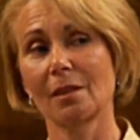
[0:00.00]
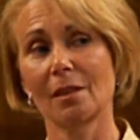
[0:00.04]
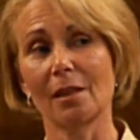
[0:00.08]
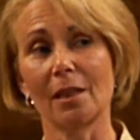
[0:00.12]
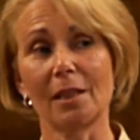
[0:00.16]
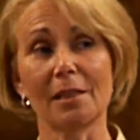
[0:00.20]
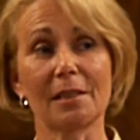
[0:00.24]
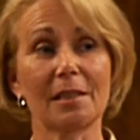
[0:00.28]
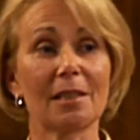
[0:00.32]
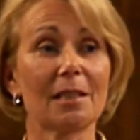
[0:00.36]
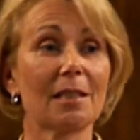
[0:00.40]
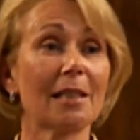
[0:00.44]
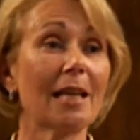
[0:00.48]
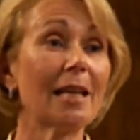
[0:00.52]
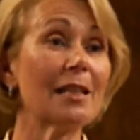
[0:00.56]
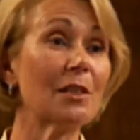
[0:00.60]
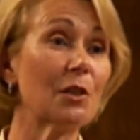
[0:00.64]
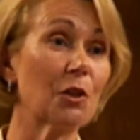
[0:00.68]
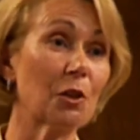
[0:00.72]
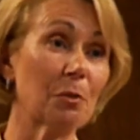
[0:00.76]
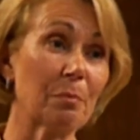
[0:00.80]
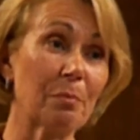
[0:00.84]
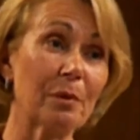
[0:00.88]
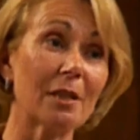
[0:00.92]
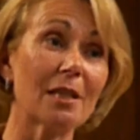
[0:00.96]
It's said
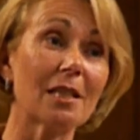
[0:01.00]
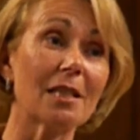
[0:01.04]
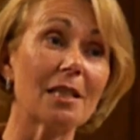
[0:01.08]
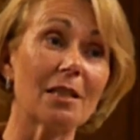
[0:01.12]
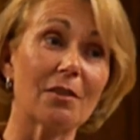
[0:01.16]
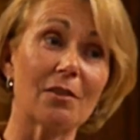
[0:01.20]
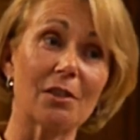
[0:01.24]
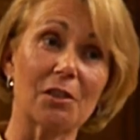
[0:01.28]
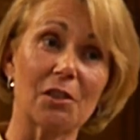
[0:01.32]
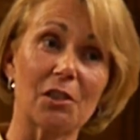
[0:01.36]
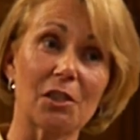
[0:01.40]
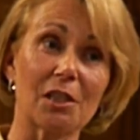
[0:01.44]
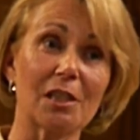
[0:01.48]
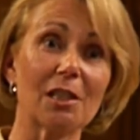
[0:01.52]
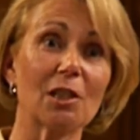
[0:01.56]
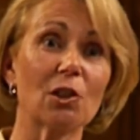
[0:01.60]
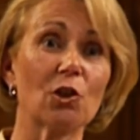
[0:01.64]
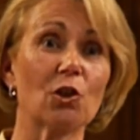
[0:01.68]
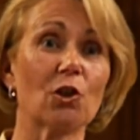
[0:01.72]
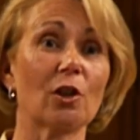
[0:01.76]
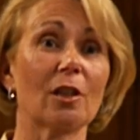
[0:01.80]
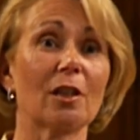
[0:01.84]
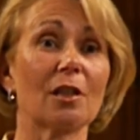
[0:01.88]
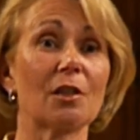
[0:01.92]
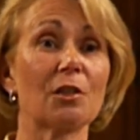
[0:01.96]
to be the
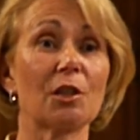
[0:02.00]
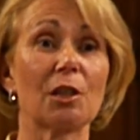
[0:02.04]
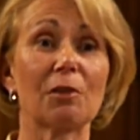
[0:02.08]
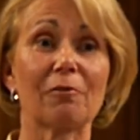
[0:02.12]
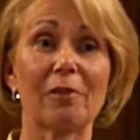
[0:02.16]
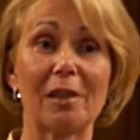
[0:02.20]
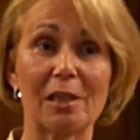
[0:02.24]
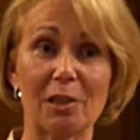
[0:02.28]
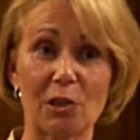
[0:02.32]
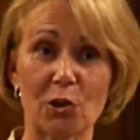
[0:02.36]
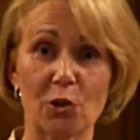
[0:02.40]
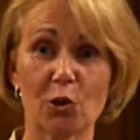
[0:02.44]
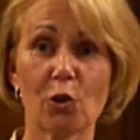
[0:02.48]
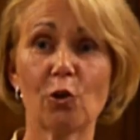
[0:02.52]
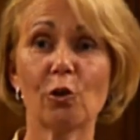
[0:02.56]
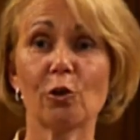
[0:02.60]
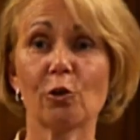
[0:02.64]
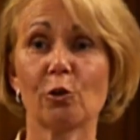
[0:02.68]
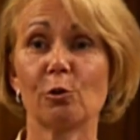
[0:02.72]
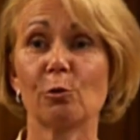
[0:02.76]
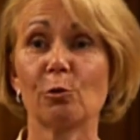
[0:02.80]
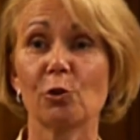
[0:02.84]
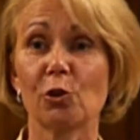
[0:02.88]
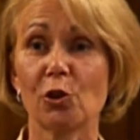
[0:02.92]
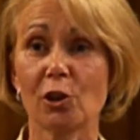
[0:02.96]
teachings of
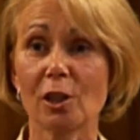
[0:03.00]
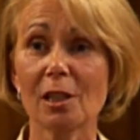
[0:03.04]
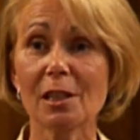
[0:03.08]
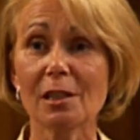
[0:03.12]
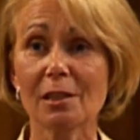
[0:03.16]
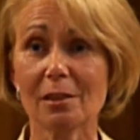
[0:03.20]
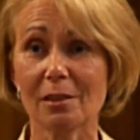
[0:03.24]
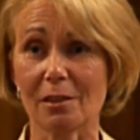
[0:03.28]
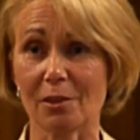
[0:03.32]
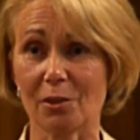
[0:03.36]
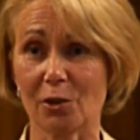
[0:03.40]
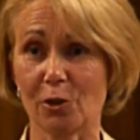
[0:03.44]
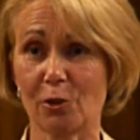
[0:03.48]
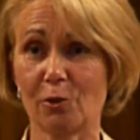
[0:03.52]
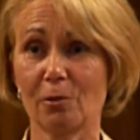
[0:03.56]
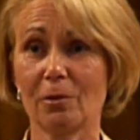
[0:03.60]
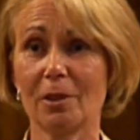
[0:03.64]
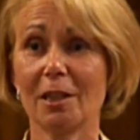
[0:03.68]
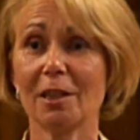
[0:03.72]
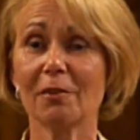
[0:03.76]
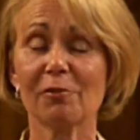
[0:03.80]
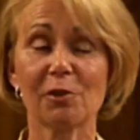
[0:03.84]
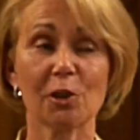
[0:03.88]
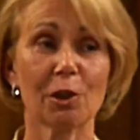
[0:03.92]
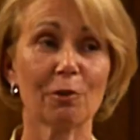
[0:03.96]
historical Jesus who
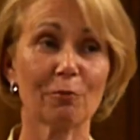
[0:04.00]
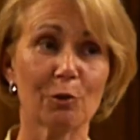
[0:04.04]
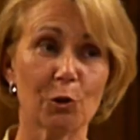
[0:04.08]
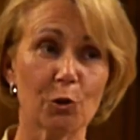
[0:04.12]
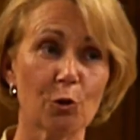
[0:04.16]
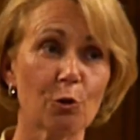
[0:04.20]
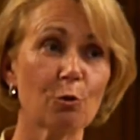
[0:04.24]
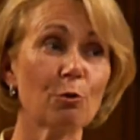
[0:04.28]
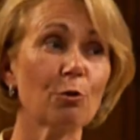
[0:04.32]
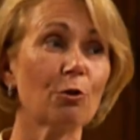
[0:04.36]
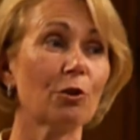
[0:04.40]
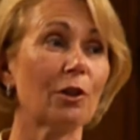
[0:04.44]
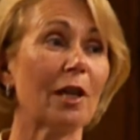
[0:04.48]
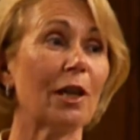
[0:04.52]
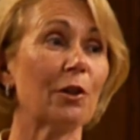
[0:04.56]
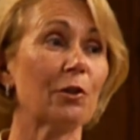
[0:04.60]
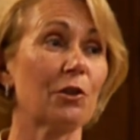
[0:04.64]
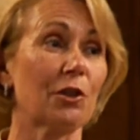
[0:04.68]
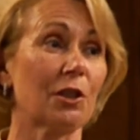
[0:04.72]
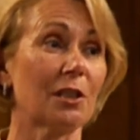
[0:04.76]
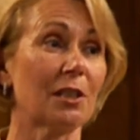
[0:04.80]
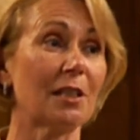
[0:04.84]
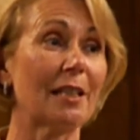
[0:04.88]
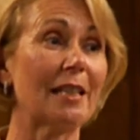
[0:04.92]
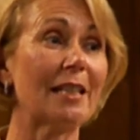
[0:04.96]
lived over
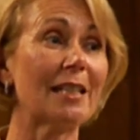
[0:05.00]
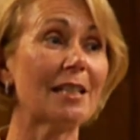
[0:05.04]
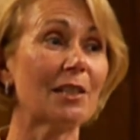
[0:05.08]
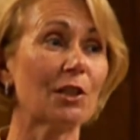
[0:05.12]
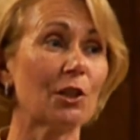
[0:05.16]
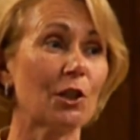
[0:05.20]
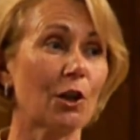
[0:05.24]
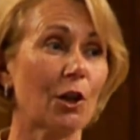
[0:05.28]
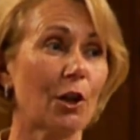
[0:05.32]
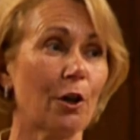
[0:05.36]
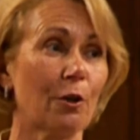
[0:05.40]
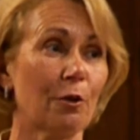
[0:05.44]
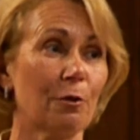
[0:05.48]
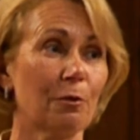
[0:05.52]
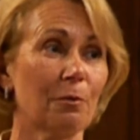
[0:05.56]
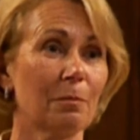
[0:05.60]
2,000 years ago.